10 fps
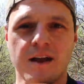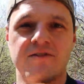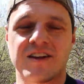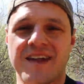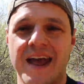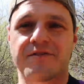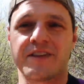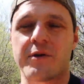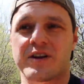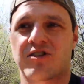for the sake of
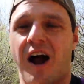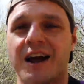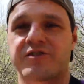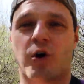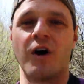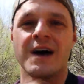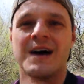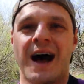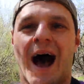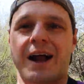knowing Christ, or
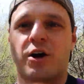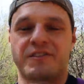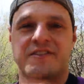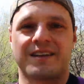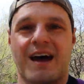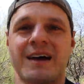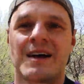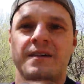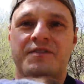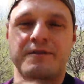I consider
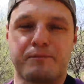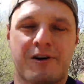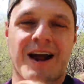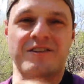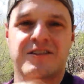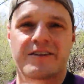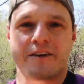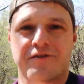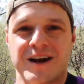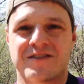these present
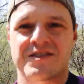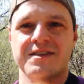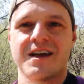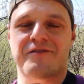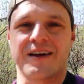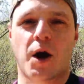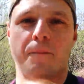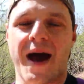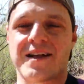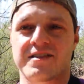sufferings nothing
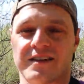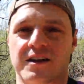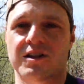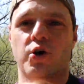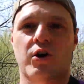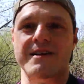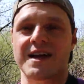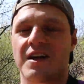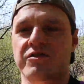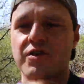compared to the
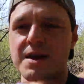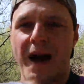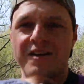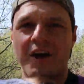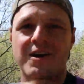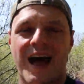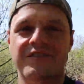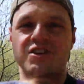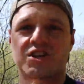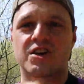glory. It's talking about his own
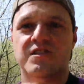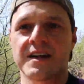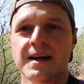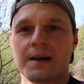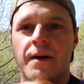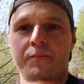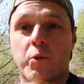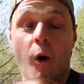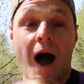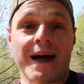attitudes.
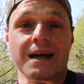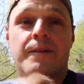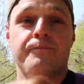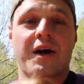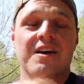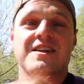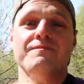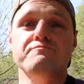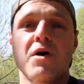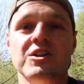But why? Because
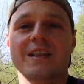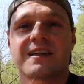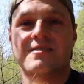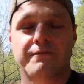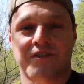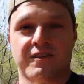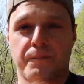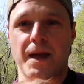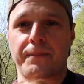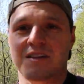he's modelling something
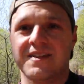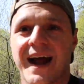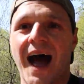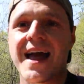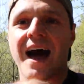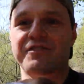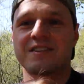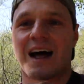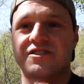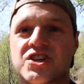to people. He's saying, I have
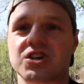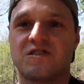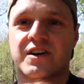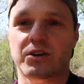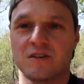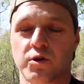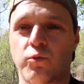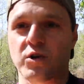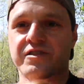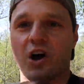this attitude
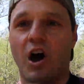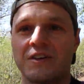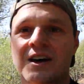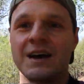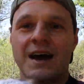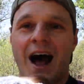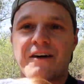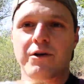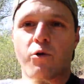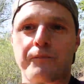towards God.
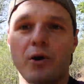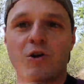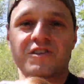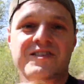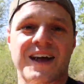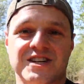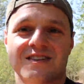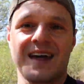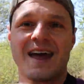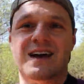I think what Paul's
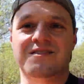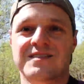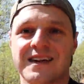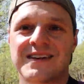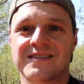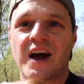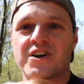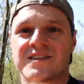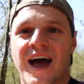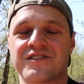essentially saying is, this is a
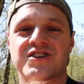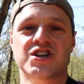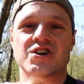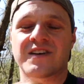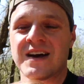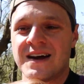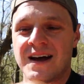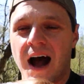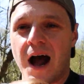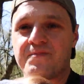good attitude.
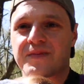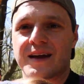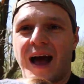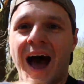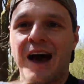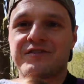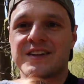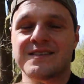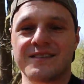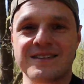Have
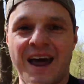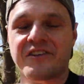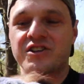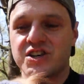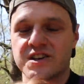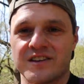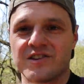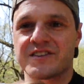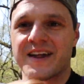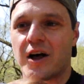these attitudes
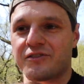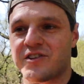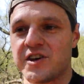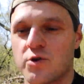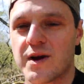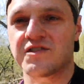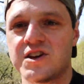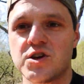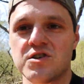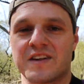in yourself too. He's
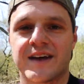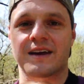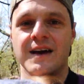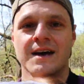using